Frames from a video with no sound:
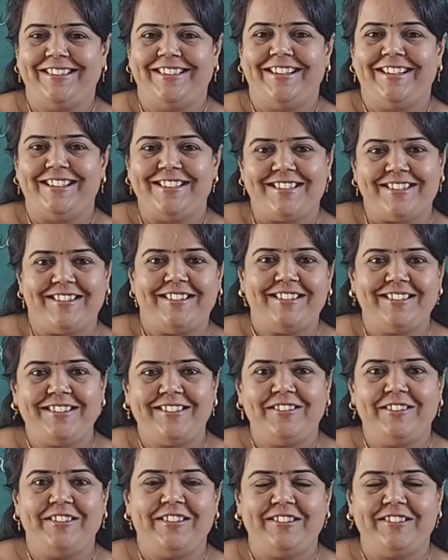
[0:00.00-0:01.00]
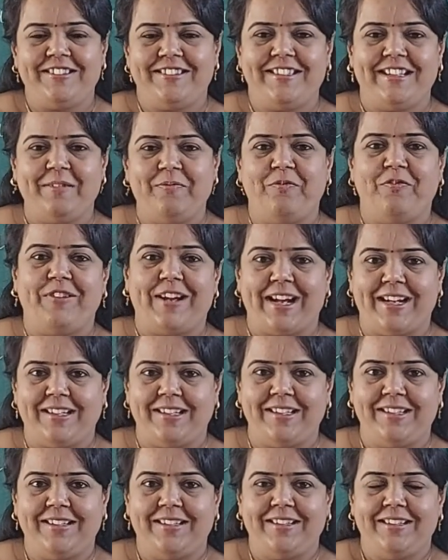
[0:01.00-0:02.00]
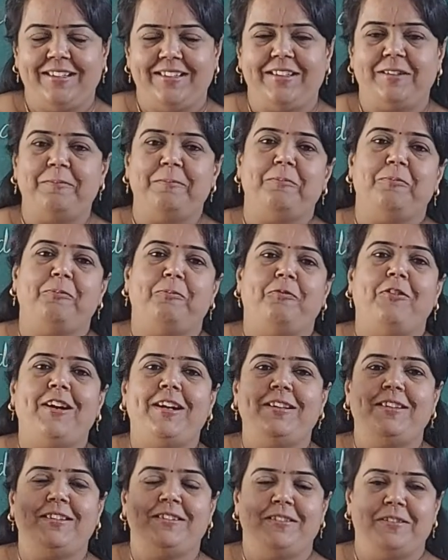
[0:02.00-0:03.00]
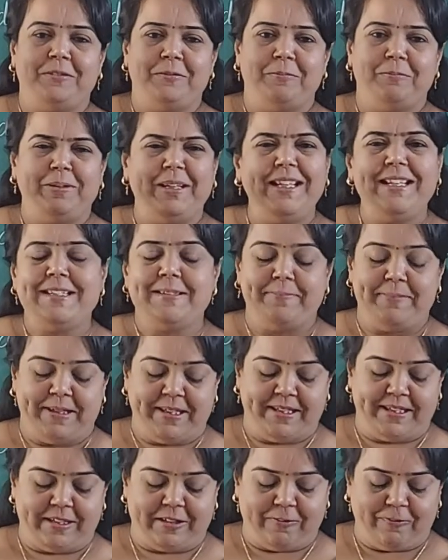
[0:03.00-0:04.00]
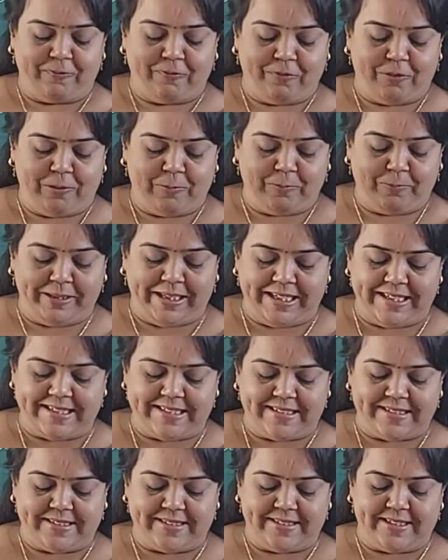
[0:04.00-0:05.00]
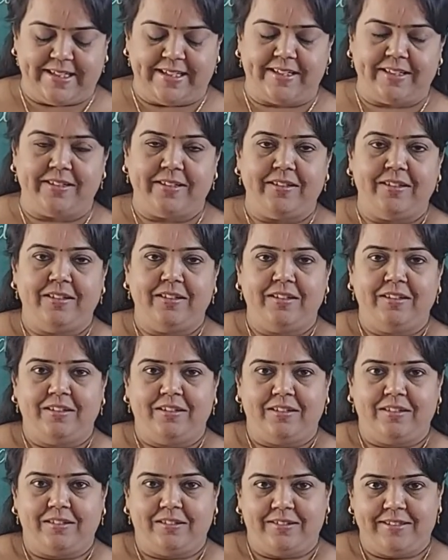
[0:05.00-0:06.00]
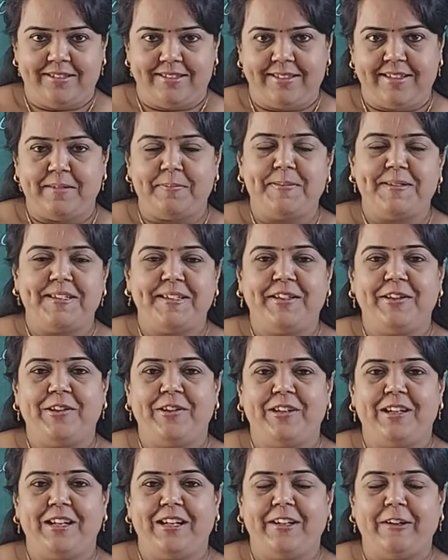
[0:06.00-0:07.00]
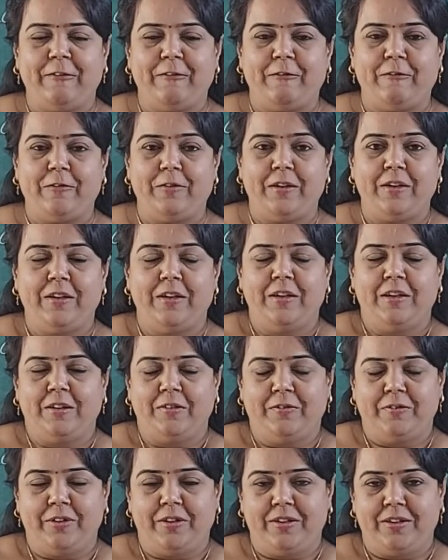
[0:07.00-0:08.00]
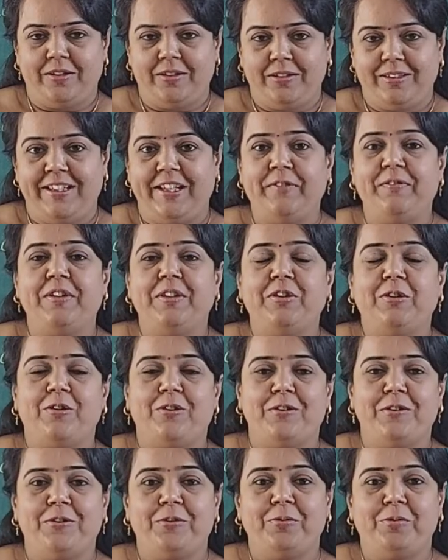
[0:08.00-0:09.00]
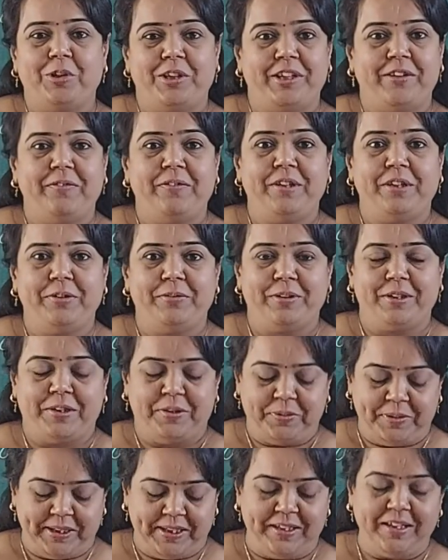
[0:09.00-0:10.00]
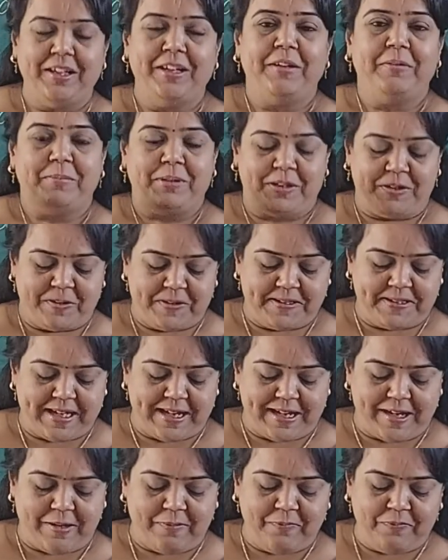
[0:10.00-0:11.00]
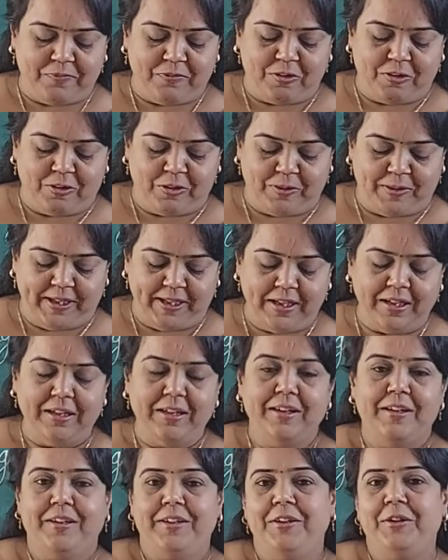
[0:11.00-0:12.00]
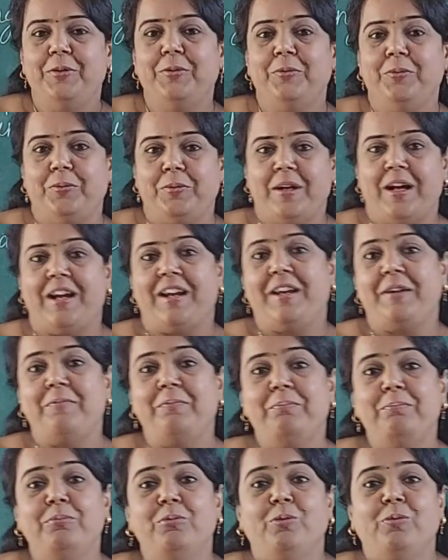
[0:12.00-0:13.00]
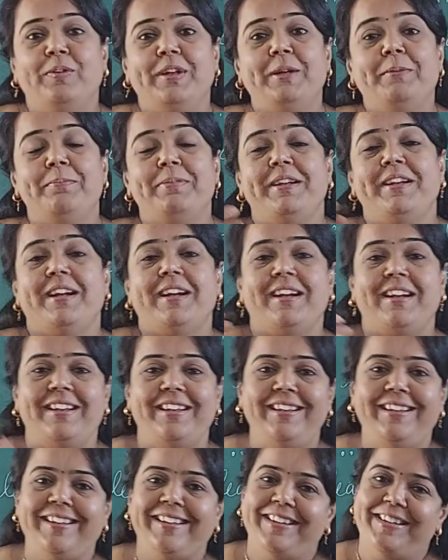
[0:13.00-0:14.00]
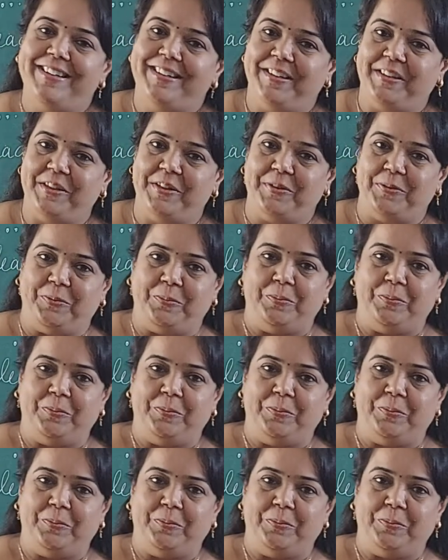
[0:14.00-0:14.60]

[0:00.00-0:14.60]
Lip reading: ascertain the same fact that father, please be careful, please take steps in your life, give a thought to whatever you are doing, because I am following you, I am moving behind you,